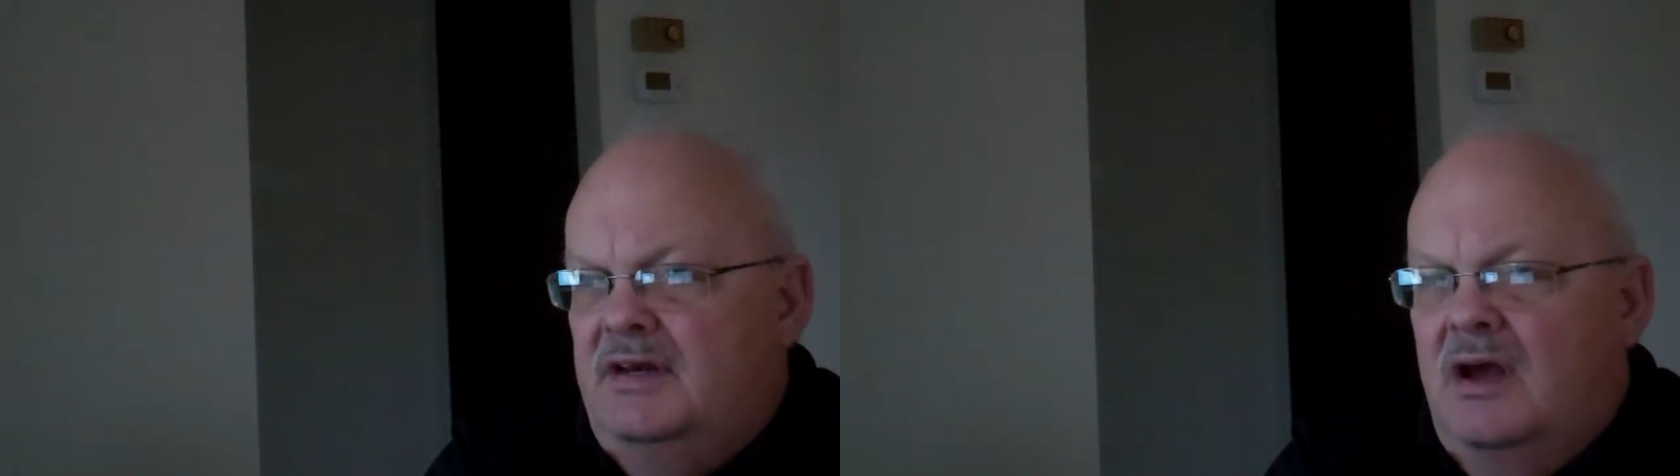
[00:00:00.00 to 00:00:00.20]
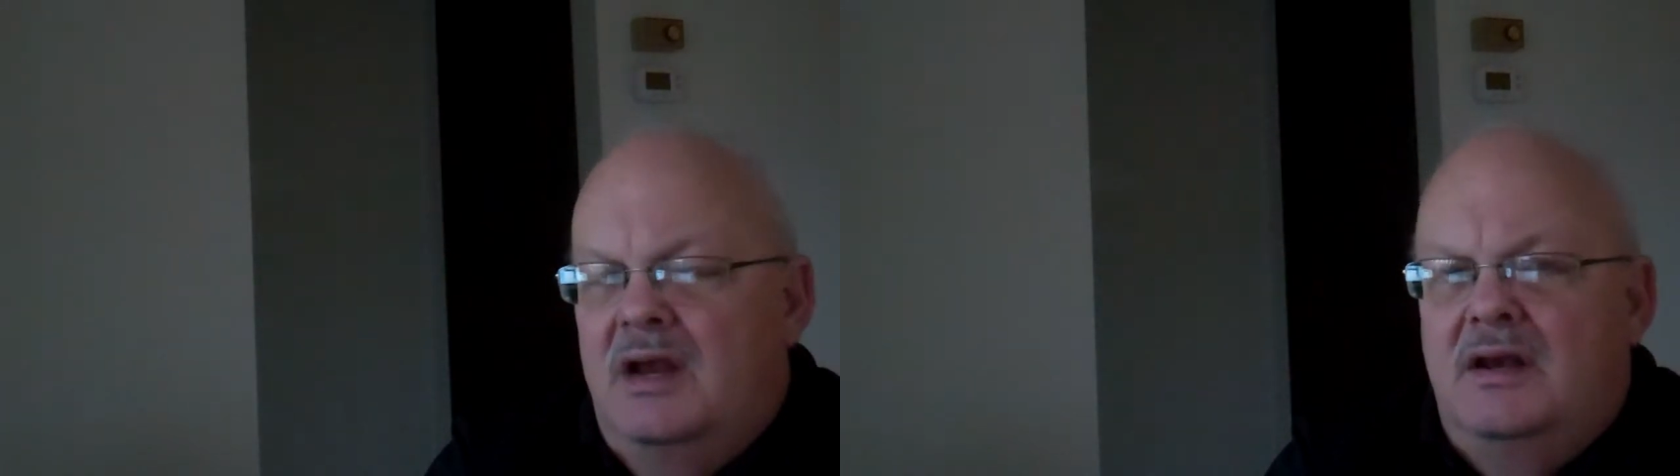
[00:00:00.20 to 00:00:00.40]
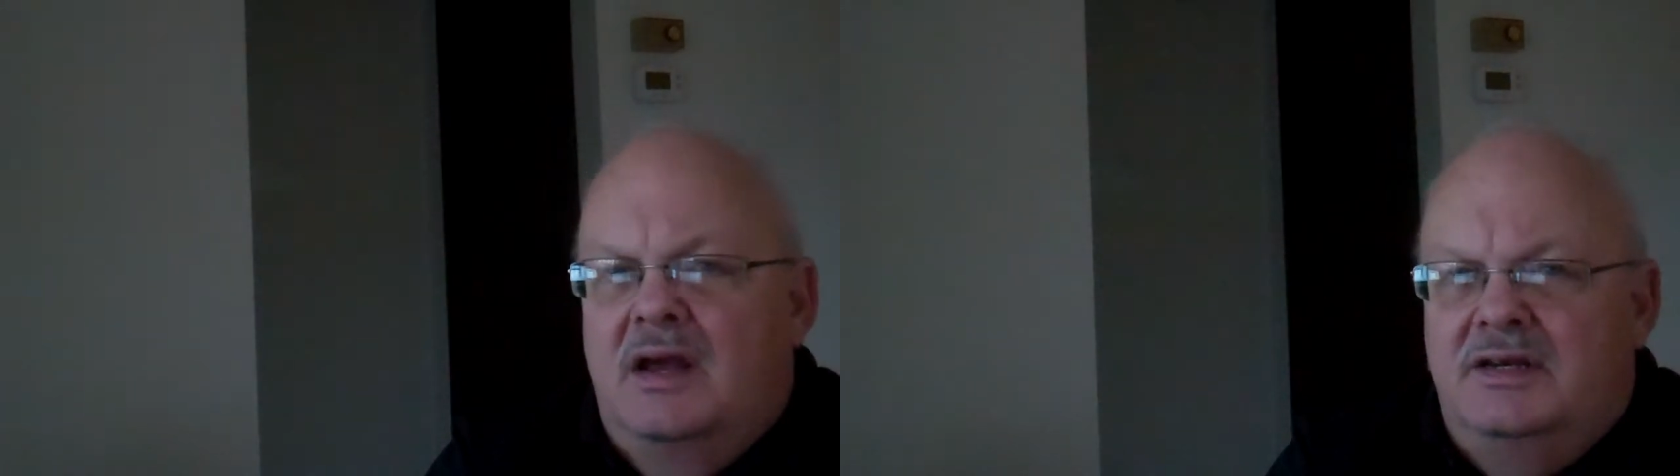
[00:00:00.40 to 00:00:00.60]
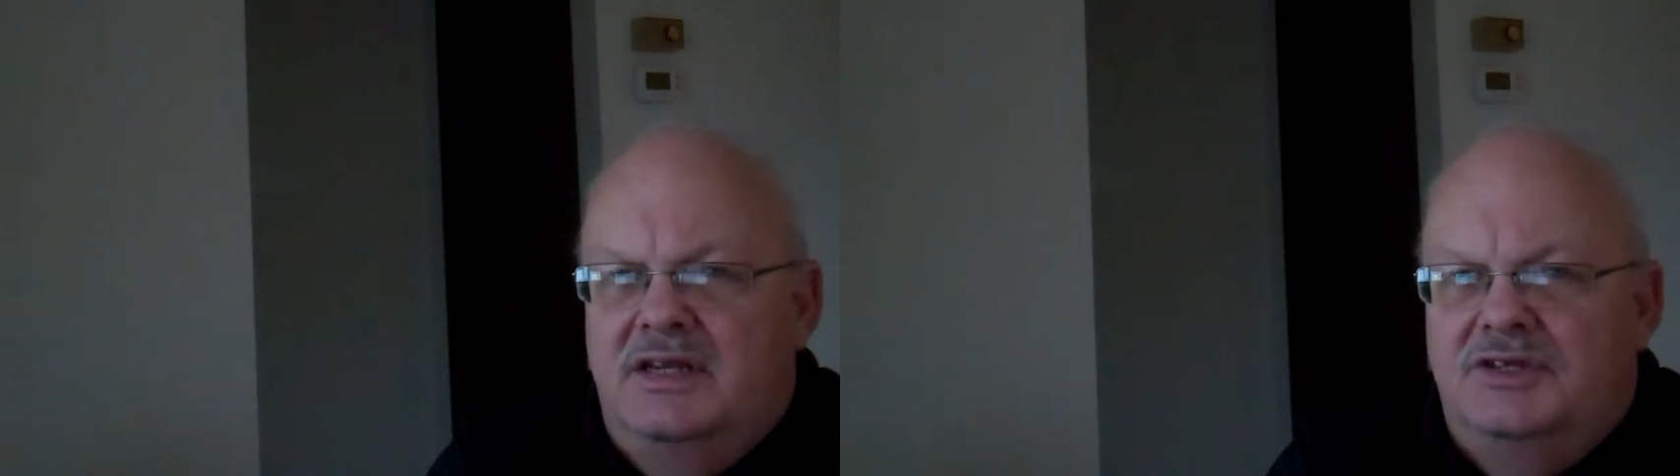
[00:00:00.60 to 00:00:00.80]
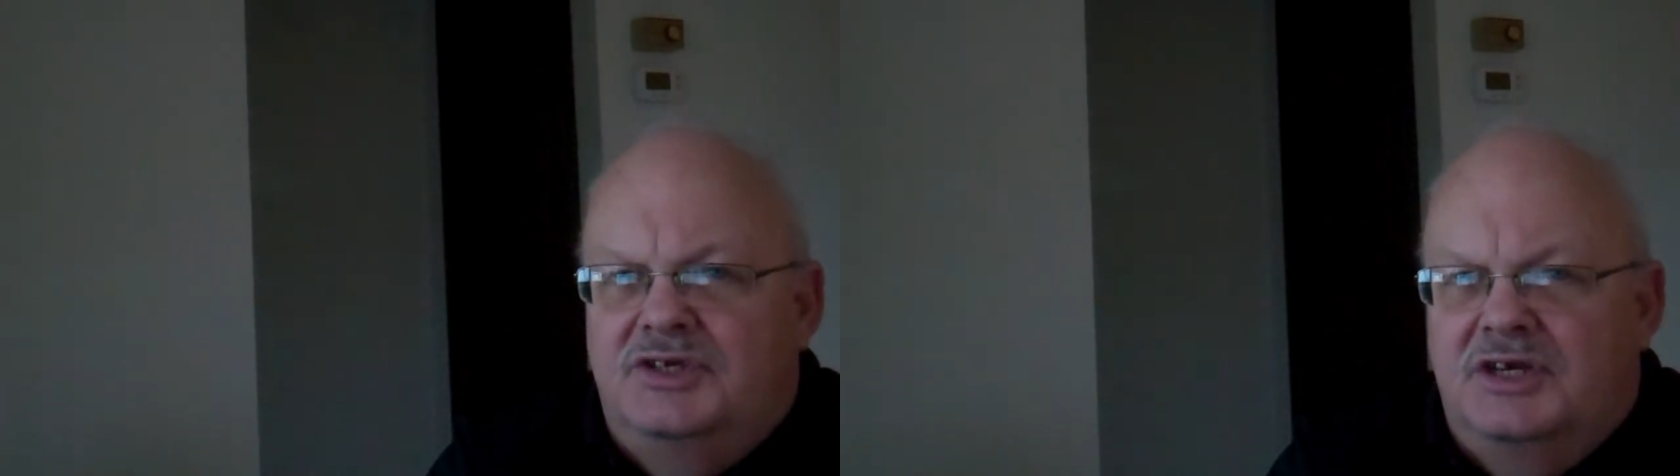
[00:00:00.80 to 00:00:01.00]

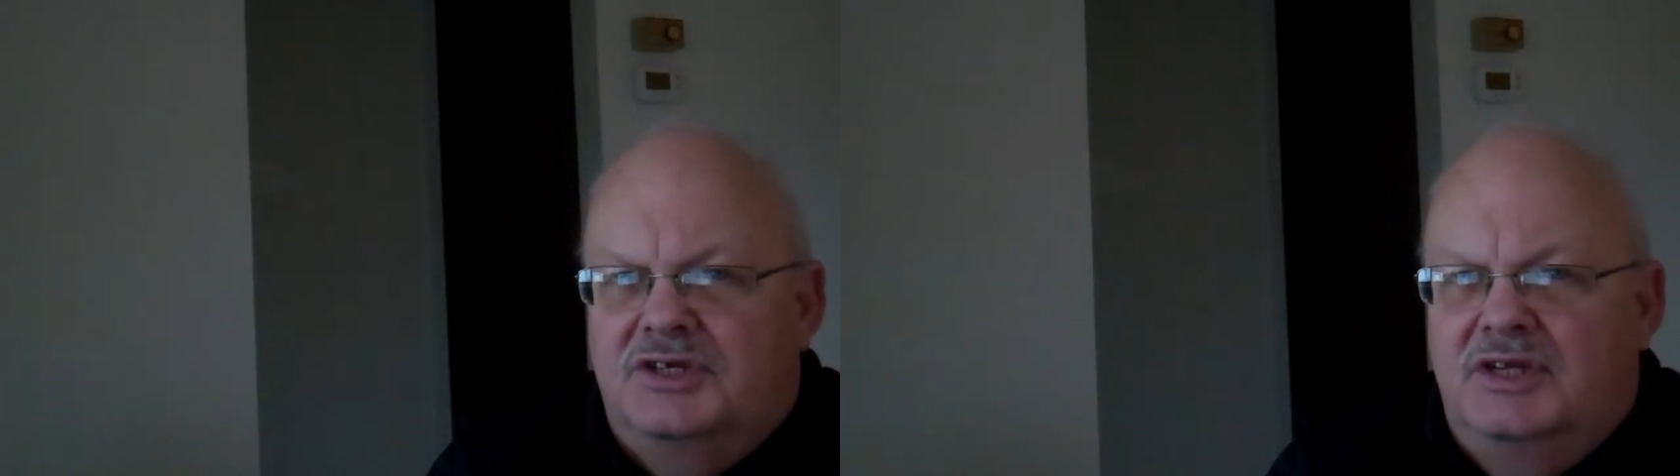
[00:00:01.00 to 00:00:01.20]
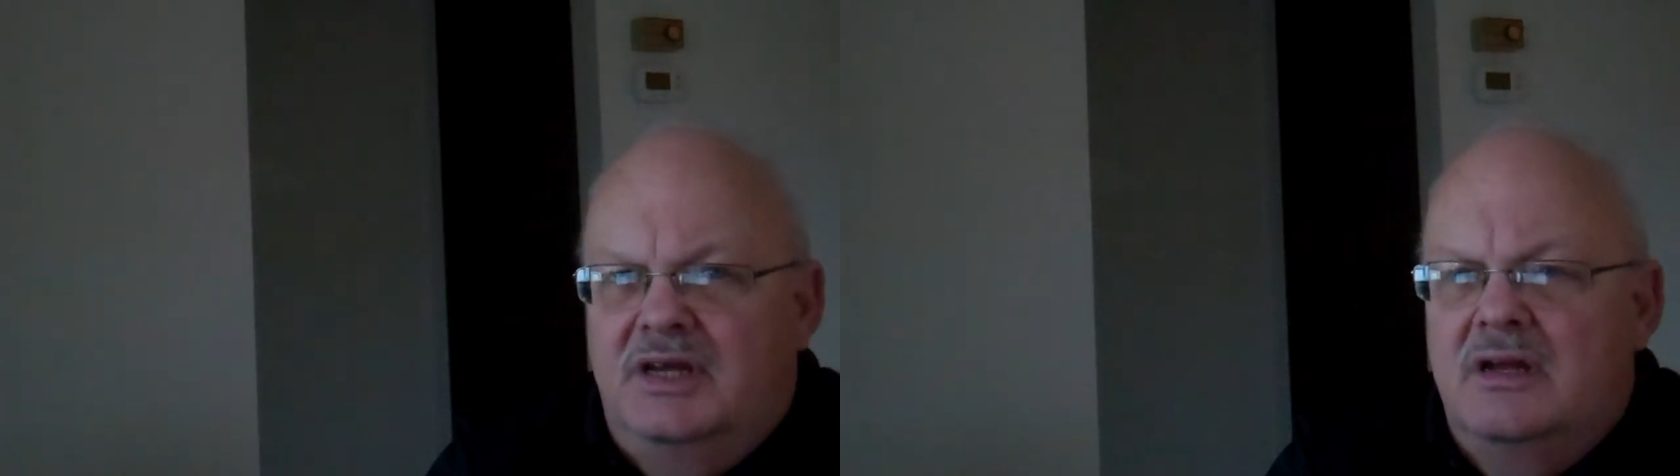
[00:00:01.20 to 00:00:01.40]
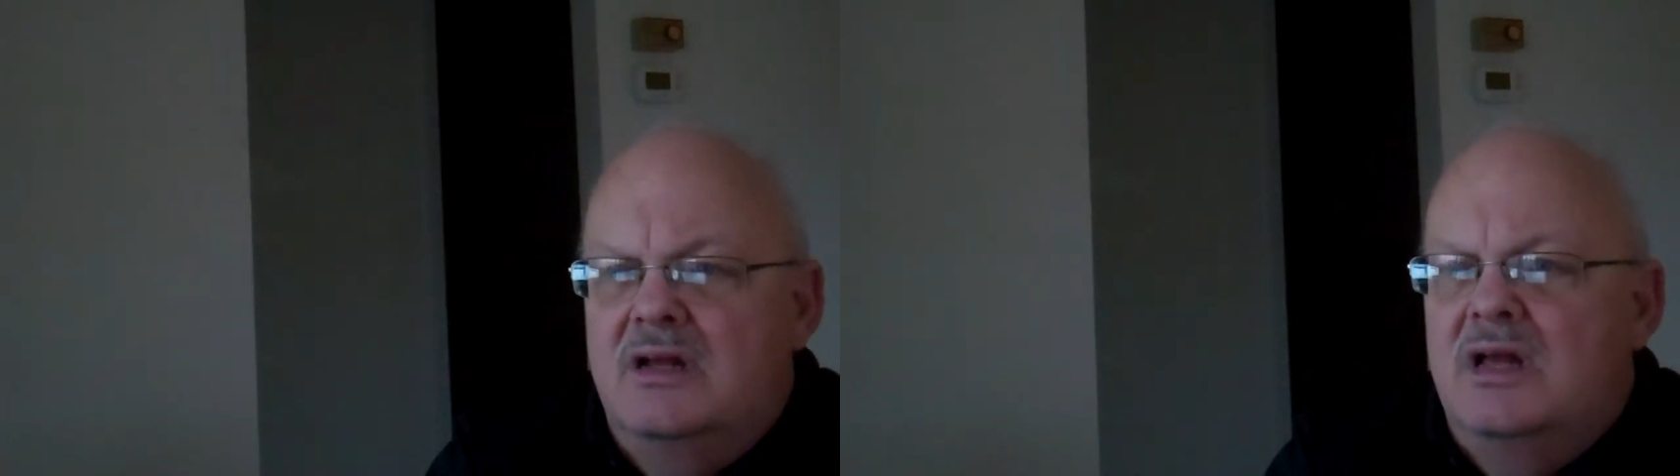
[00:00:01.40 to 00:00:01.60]
1960.